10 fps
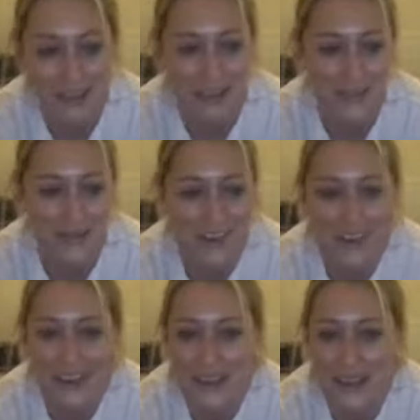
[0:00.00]

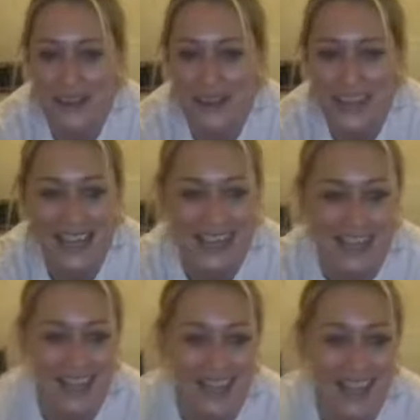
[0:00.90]
bouncy and we think that we're
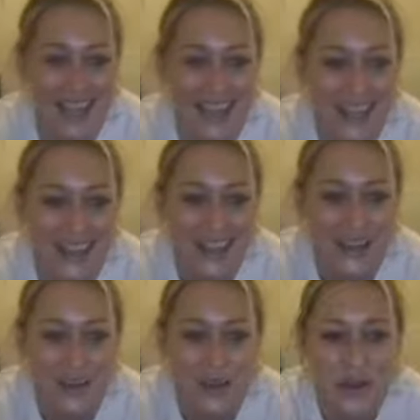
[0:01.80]
fantastic at that,